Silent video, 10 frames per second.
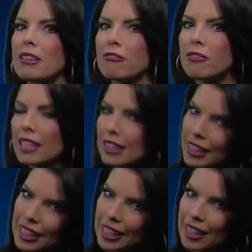be
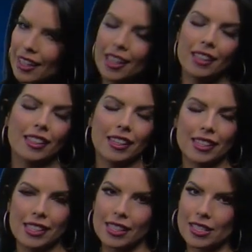feeling like the
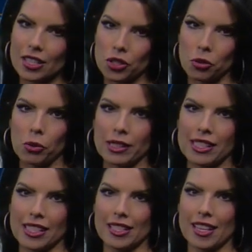teens and
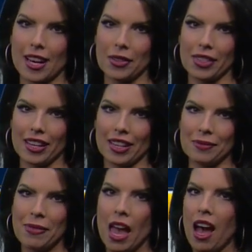20s out there.
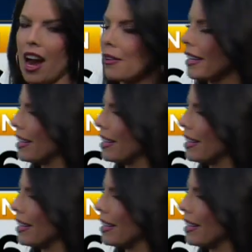All